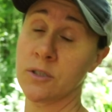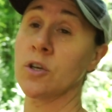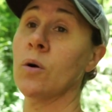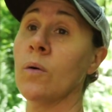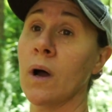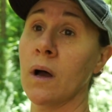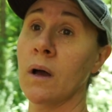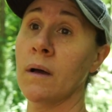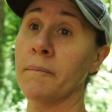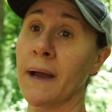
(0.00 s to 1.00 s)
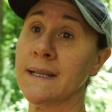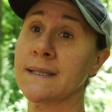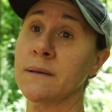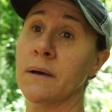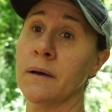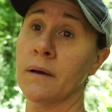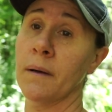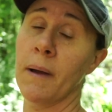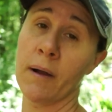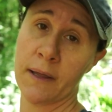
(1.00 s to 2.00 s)
So Matt's
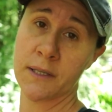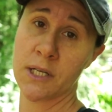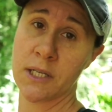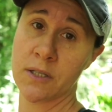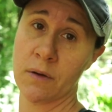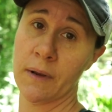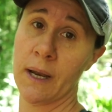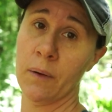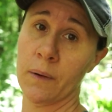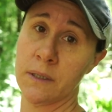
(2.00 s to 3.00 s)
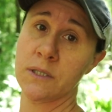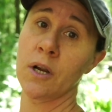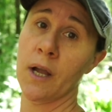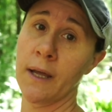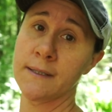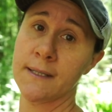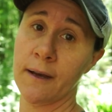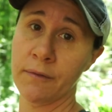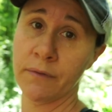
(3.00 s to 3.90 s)
about got the chainsaw ready and we're gonna start cutting stuff.